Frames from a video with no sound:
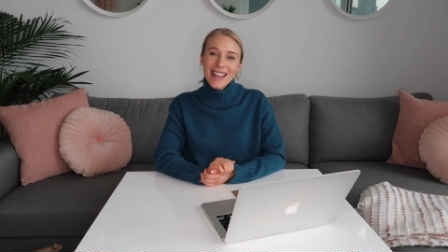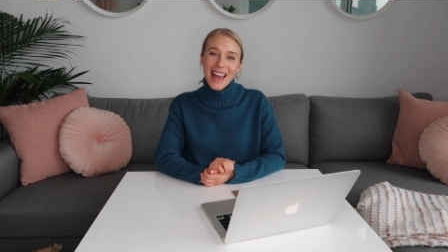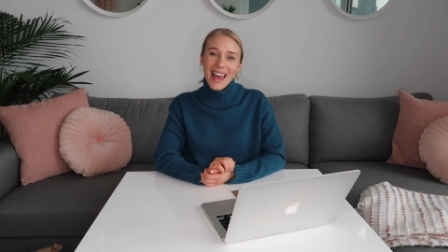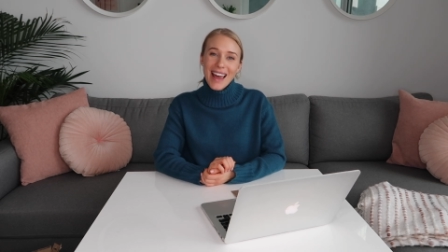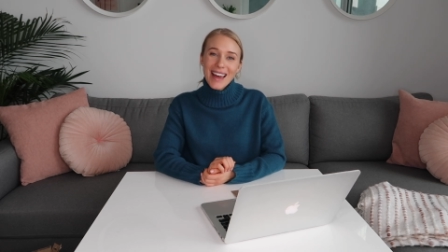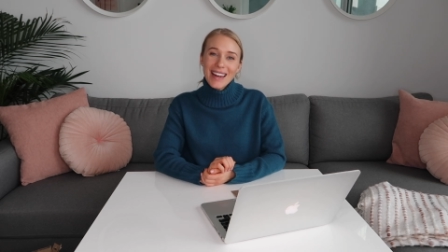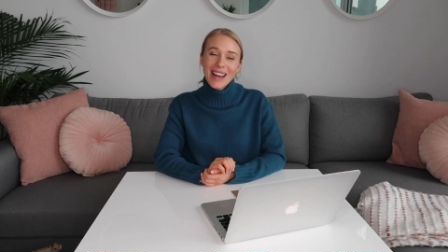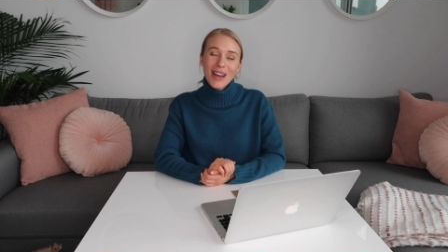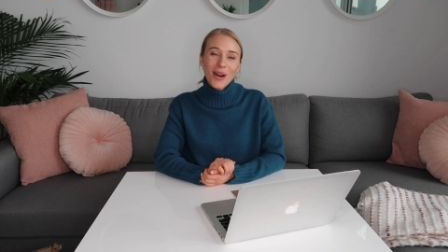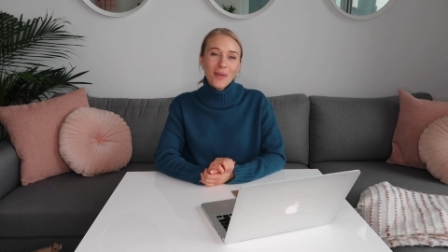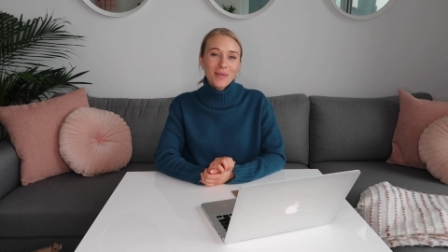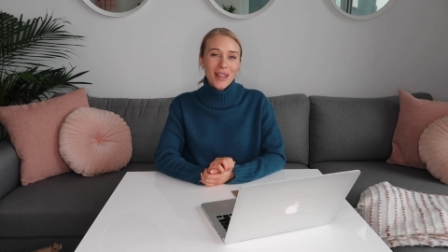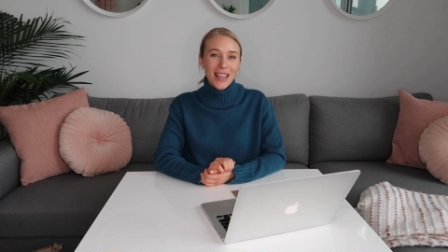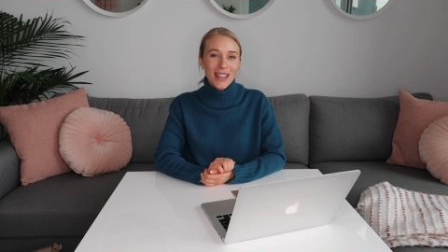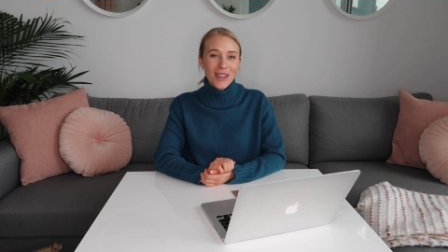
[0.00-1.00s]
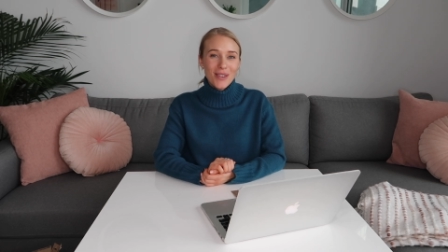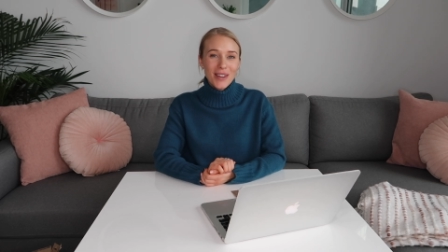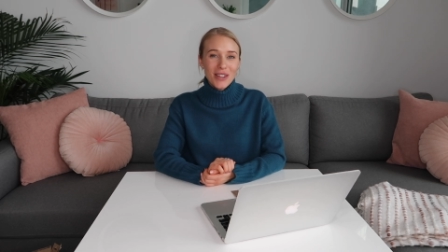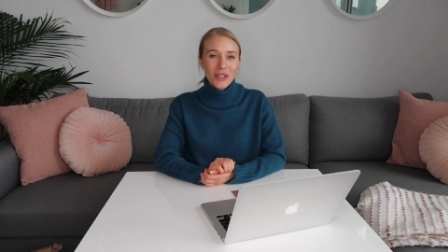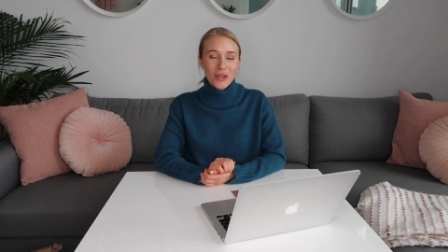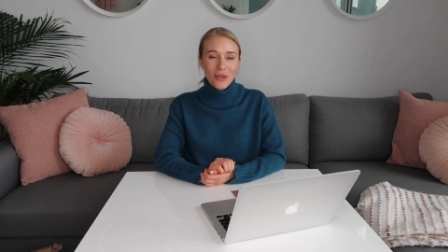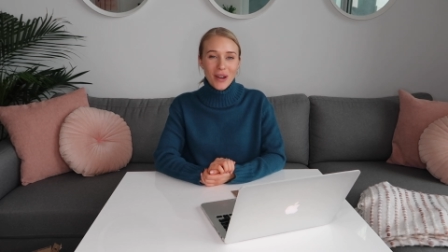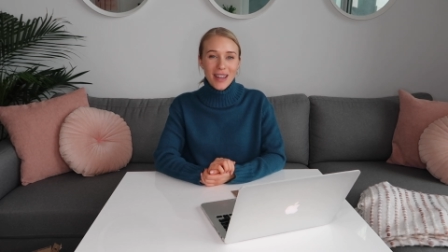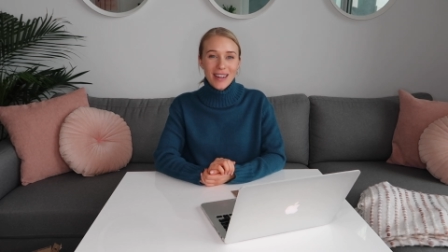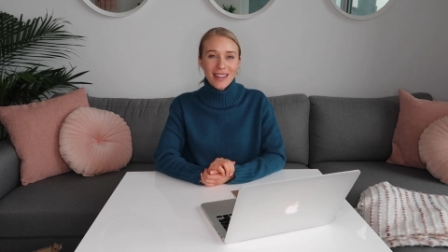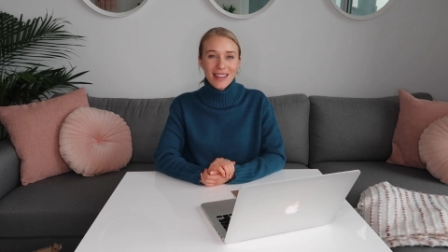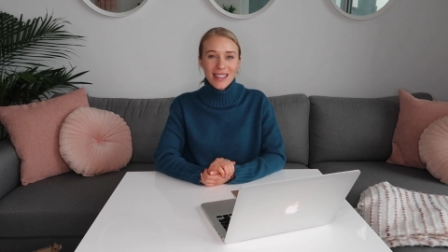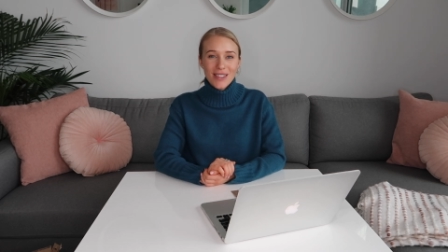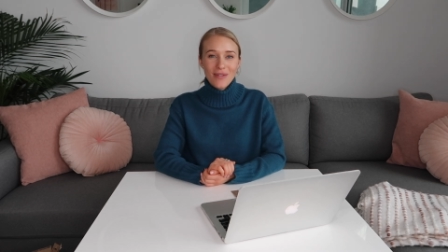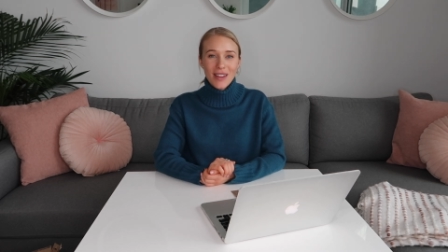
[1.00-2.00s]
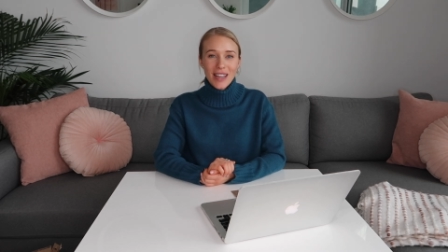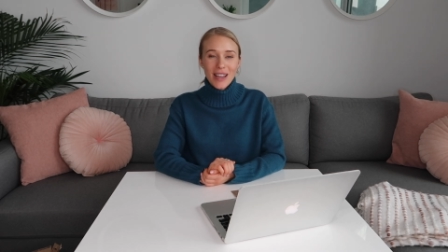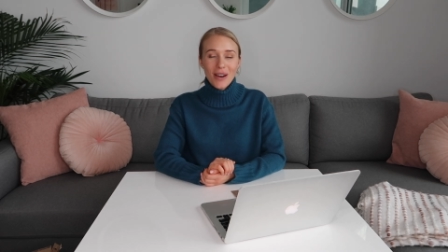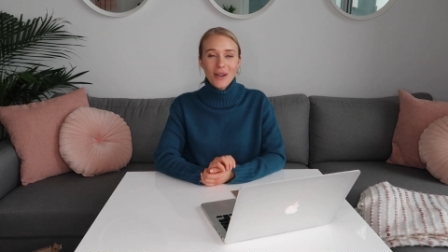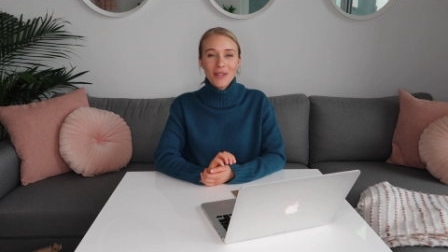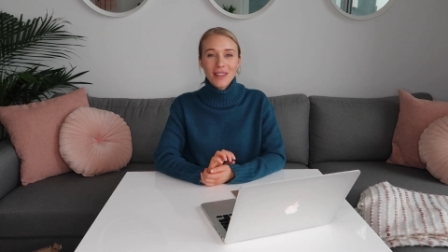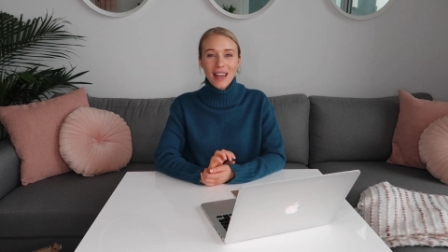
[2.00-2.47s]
and I hope that you enjoyed this video.